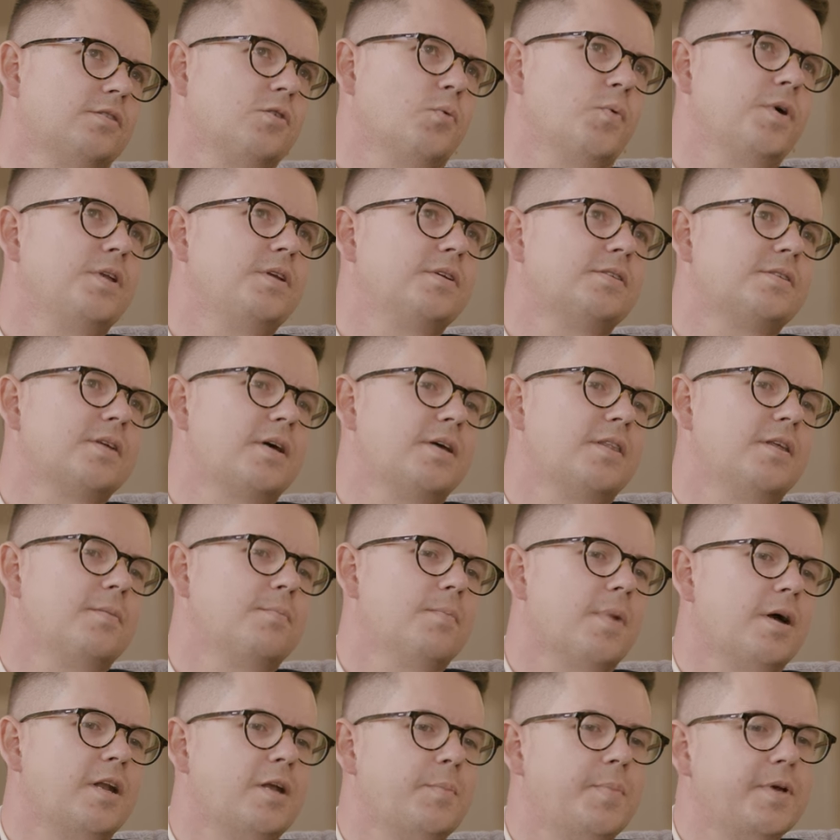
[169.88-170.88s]
So when you say that
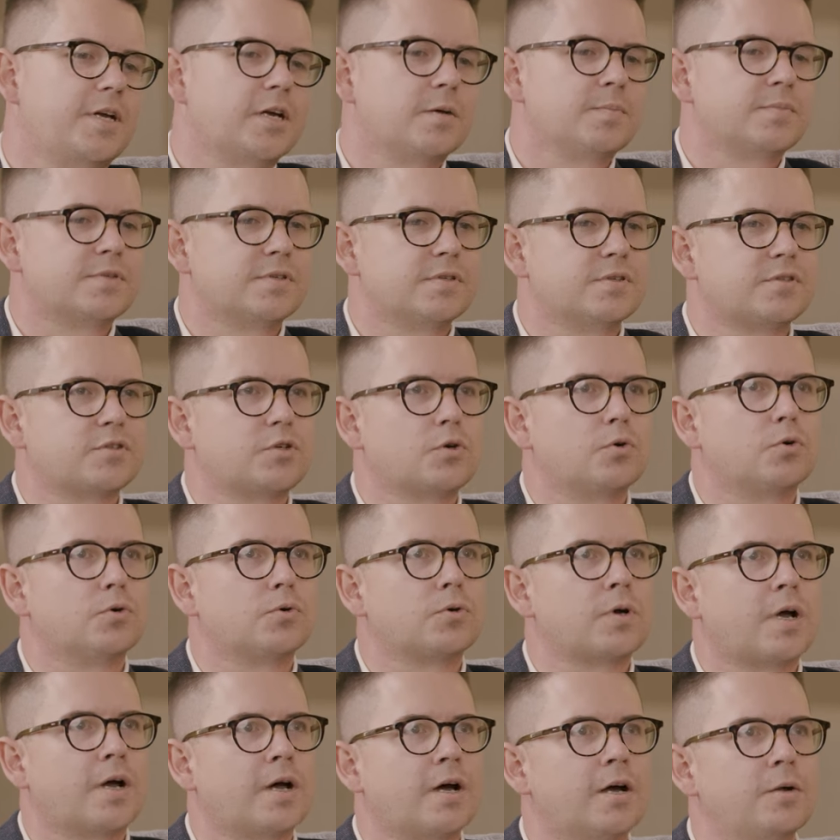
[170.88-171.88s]
money becomes the
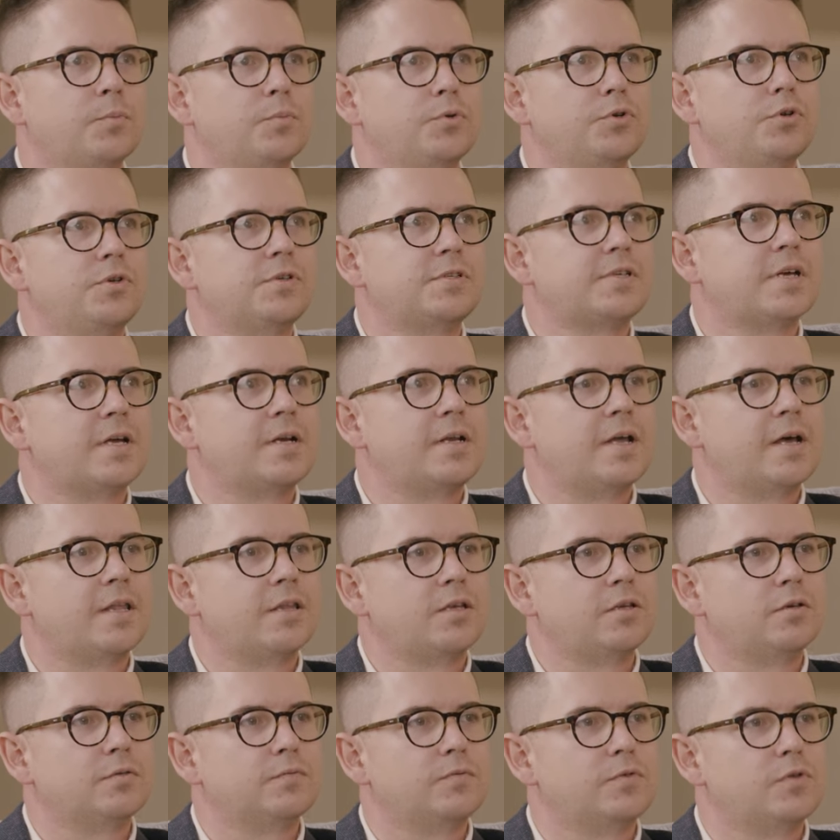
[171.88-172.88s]
scorecard, would you say now
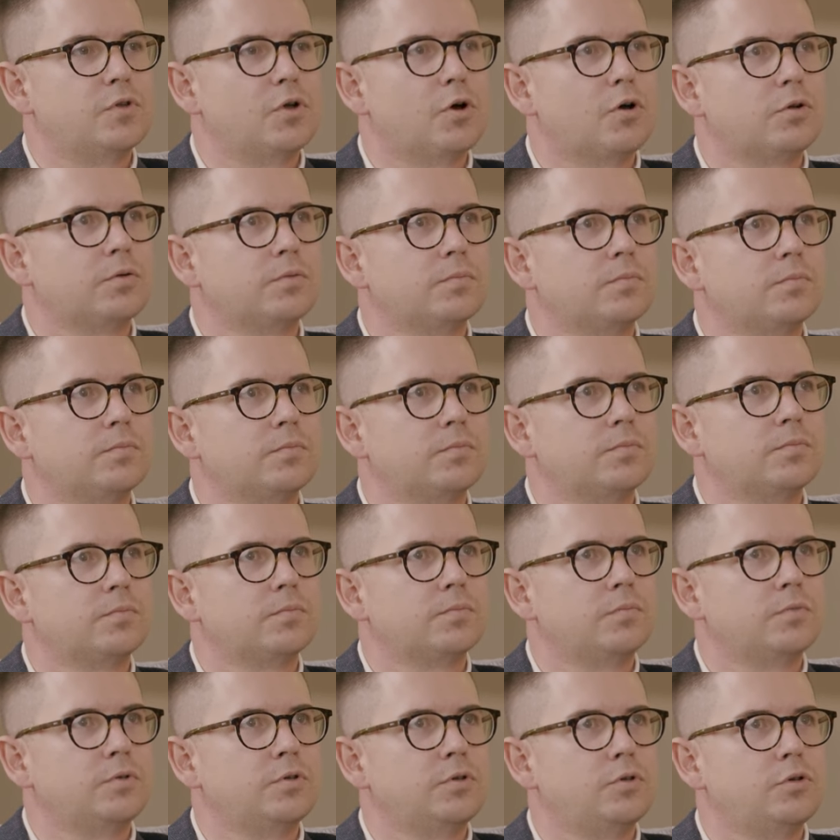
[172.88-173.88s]
that
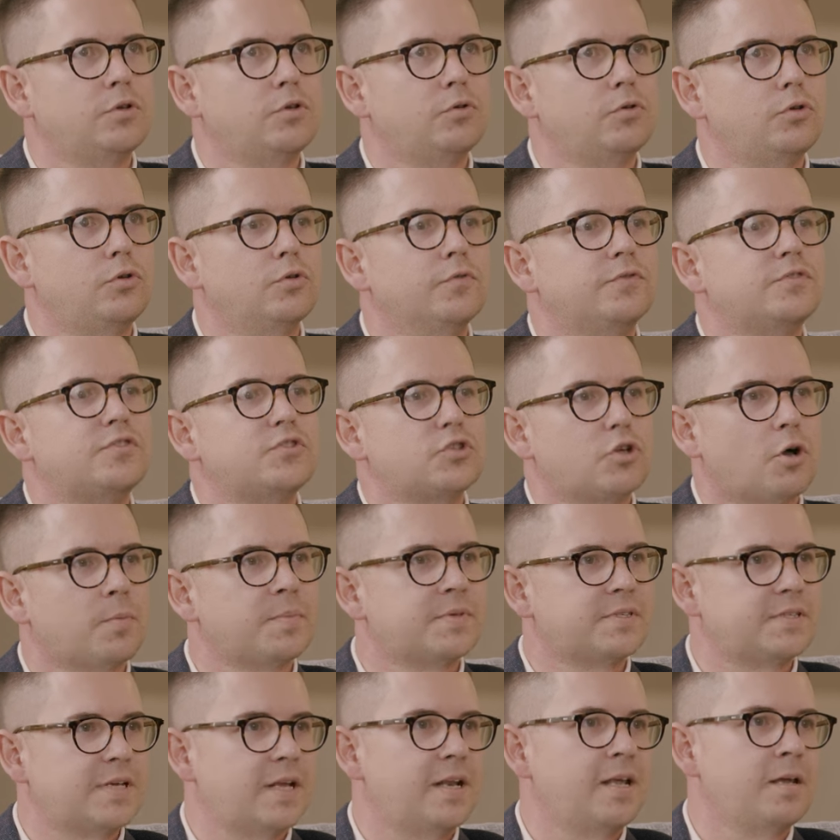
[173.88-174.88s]
you've
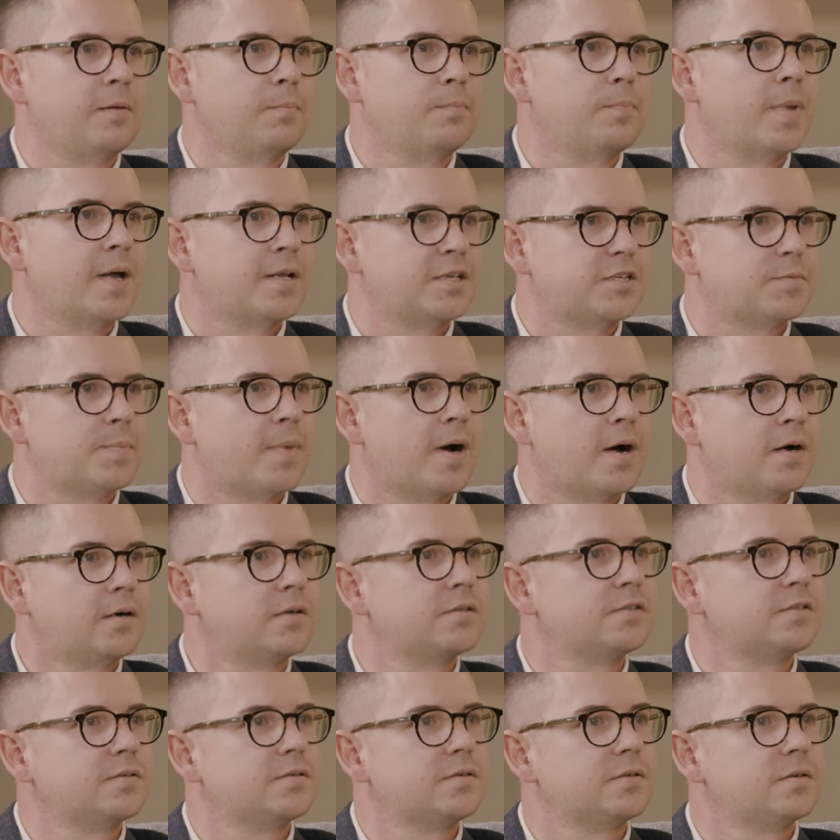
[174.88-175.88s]
stopped setting
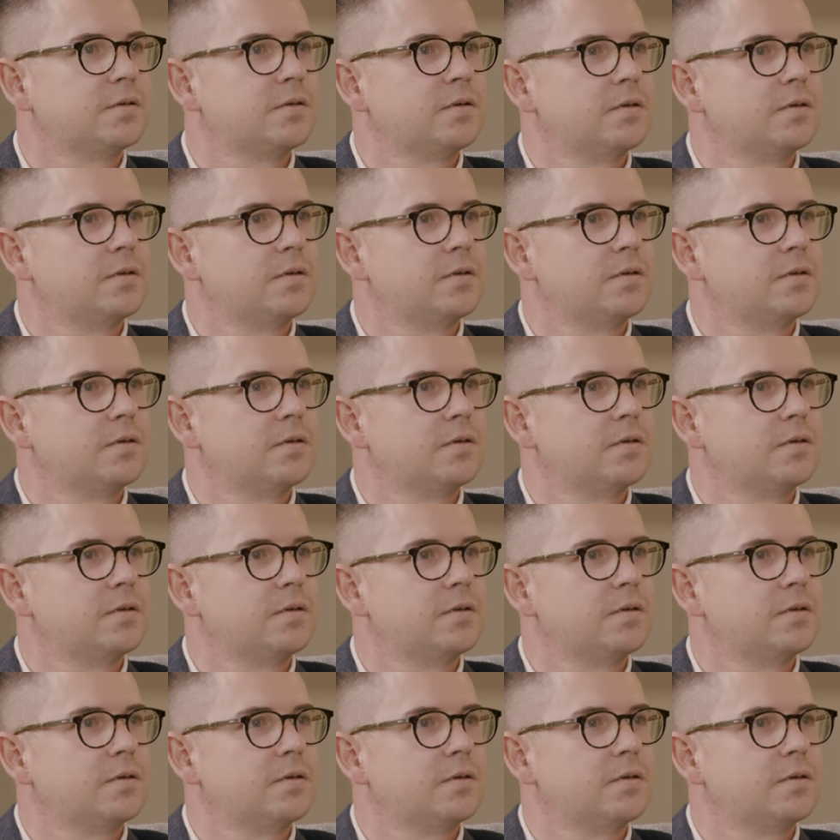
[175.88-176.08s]
benchmarks?